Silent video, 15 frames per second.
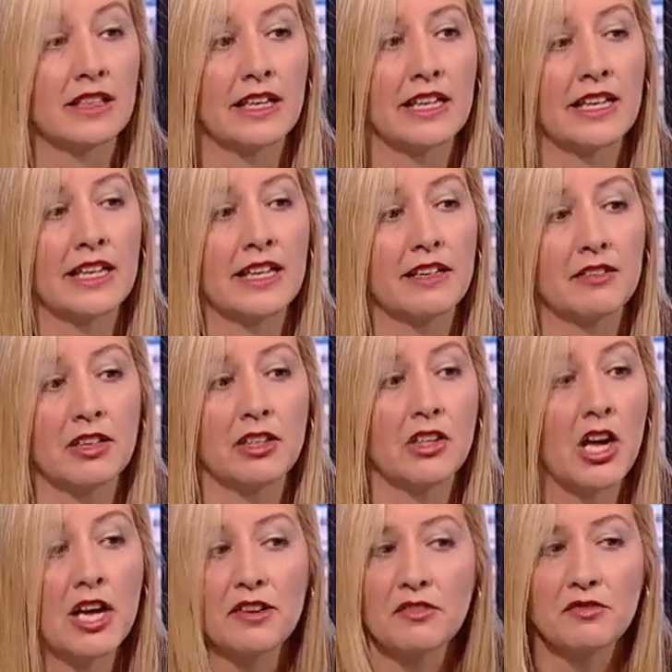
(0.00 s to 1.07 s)
A
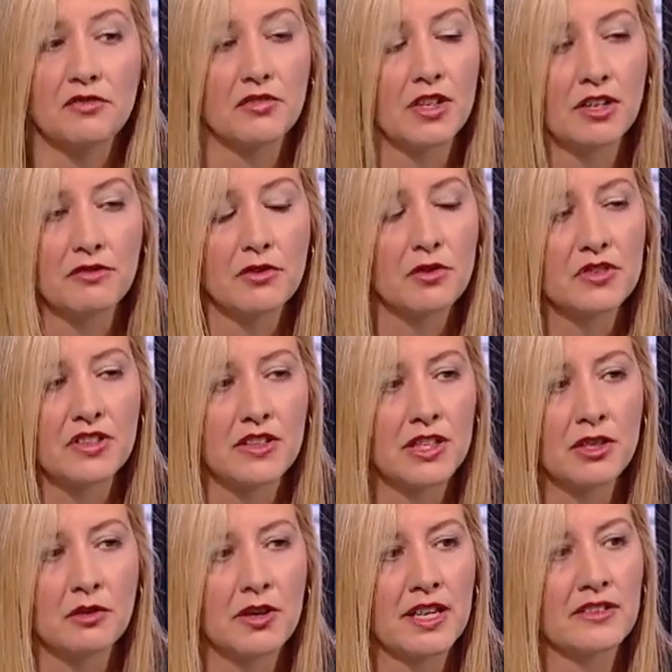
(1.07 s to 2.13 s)
lot of folks in the
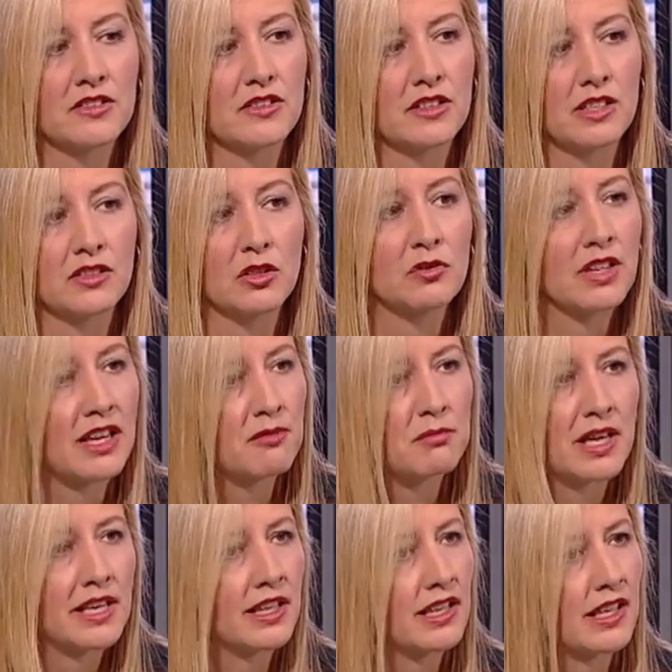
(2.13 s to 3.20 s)
U.S. Don't have
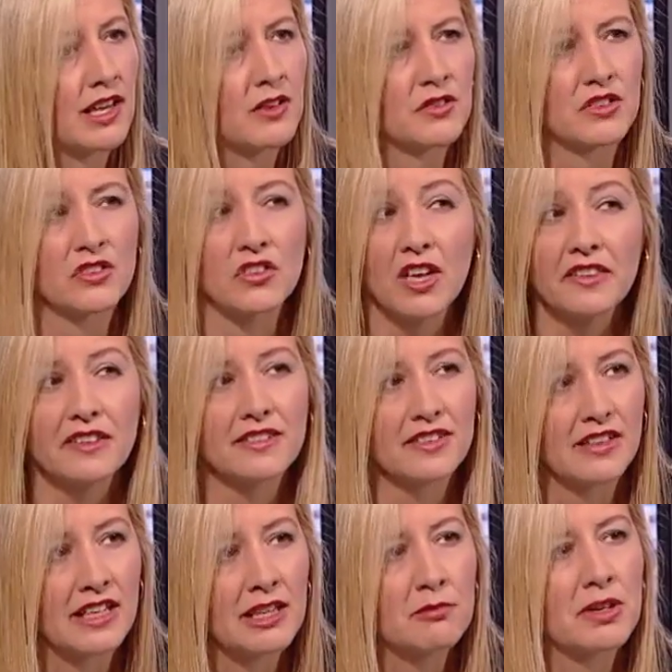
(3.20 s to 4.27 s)
bank accounts. It's not the
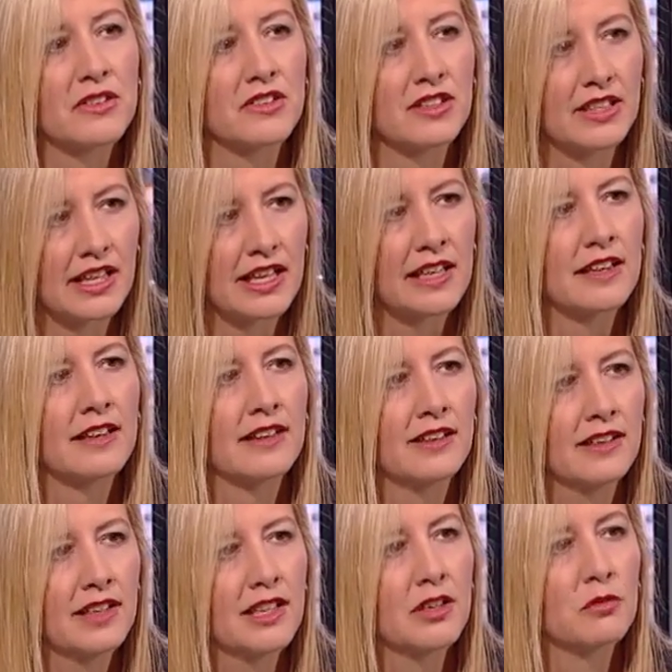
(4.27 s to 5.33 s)
same as in Canada,
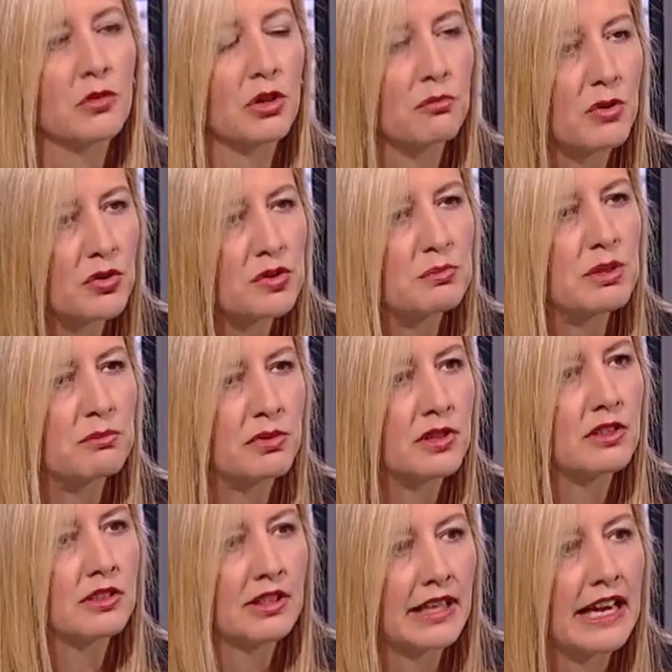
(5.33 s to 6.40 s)
where most
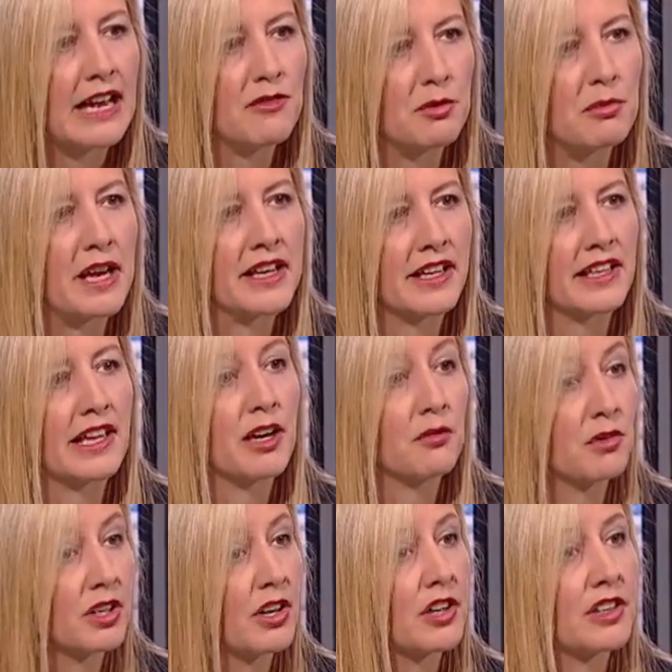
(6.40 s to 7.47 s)
people have a bank account
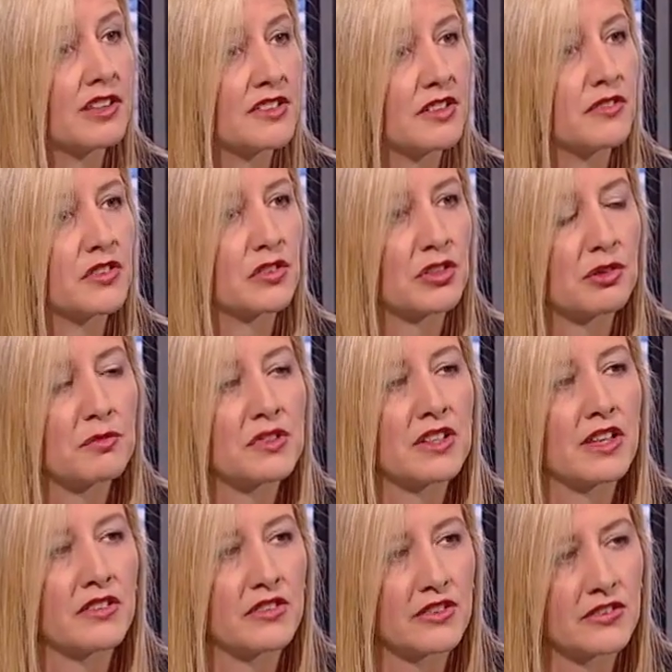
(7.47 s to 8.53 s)
regardless of circumstances.